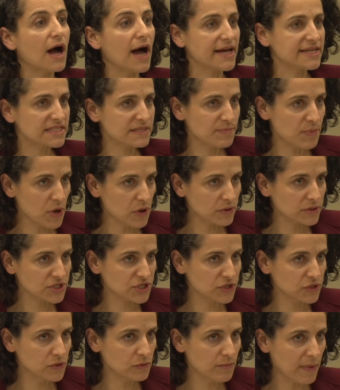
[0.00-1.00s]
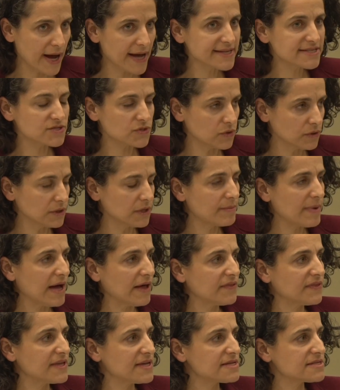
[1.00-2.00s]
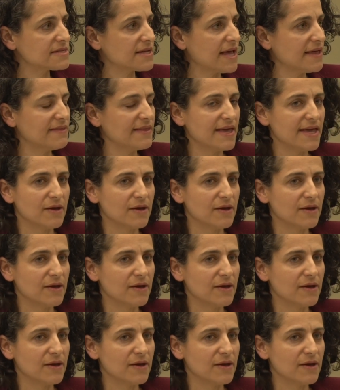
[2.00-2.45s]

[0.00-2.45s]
I spoke to my school about this and